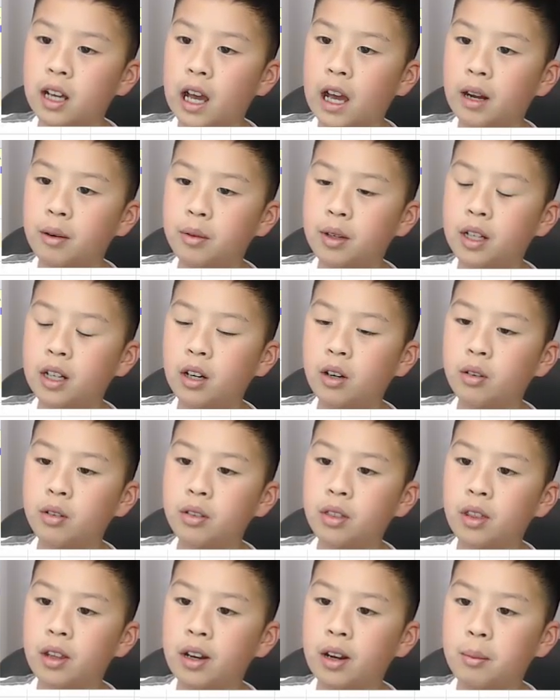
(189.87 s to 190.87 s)
and we know
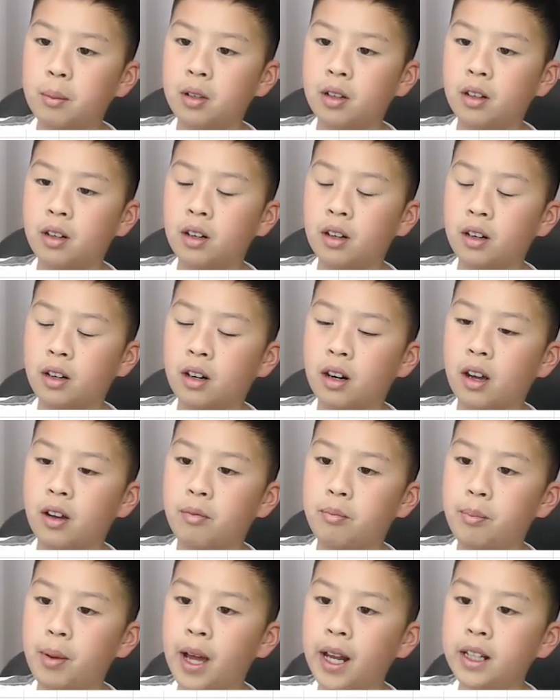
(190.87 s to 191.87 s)
the number
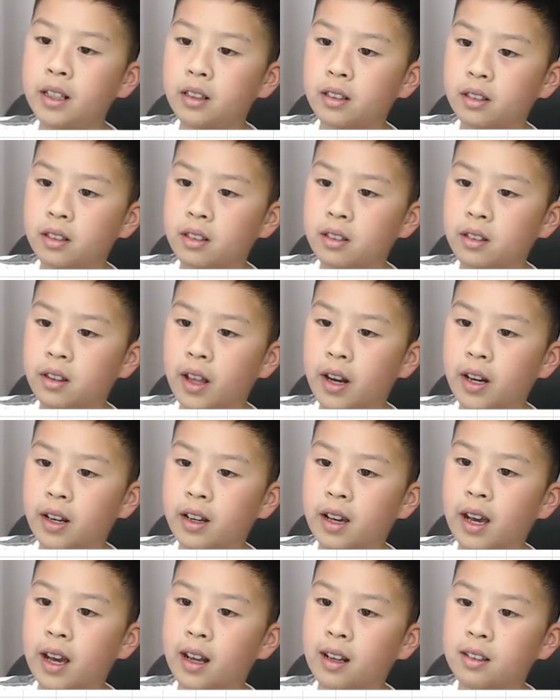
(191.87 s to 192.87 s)
of petals that it
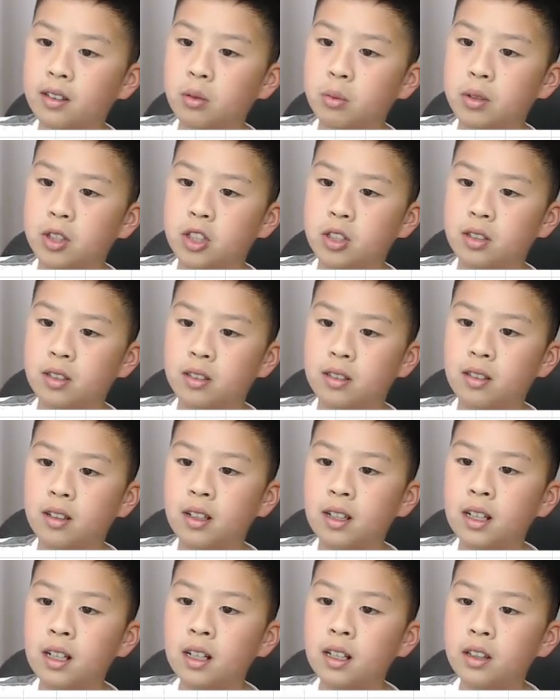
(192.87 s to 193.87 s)
has, which is
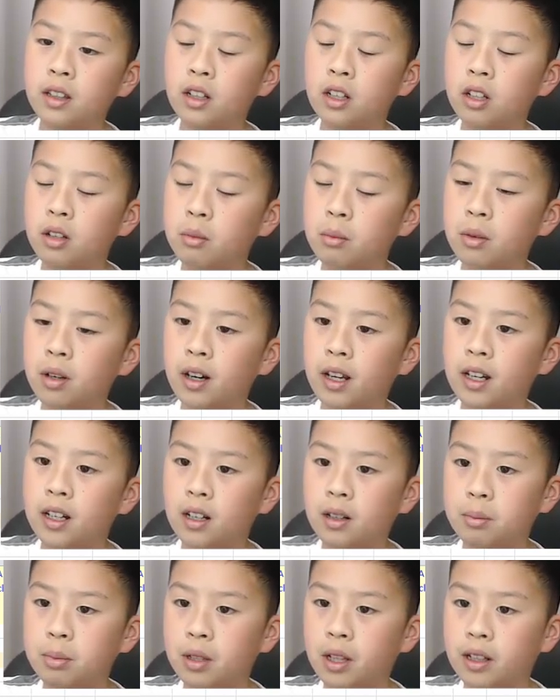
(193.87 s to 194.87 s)
the
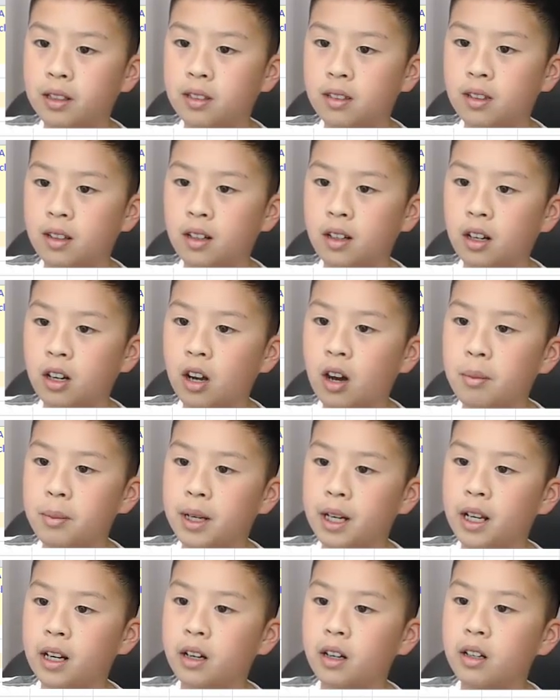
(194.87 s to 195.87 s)
numerator plus the
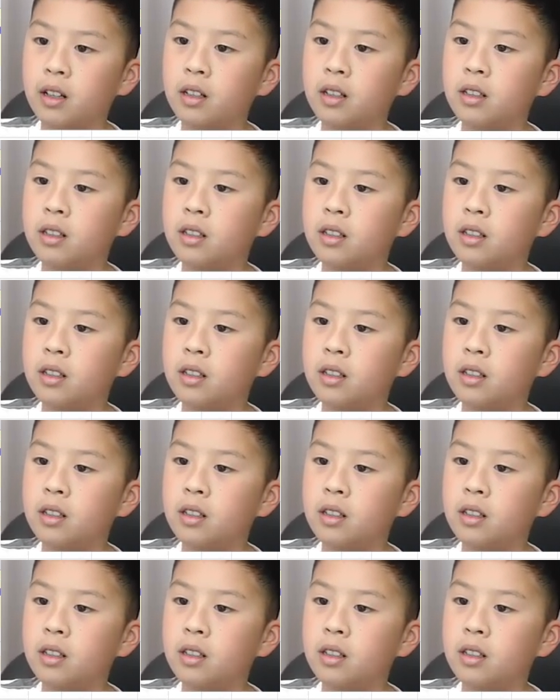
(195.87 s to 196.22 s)
denominator.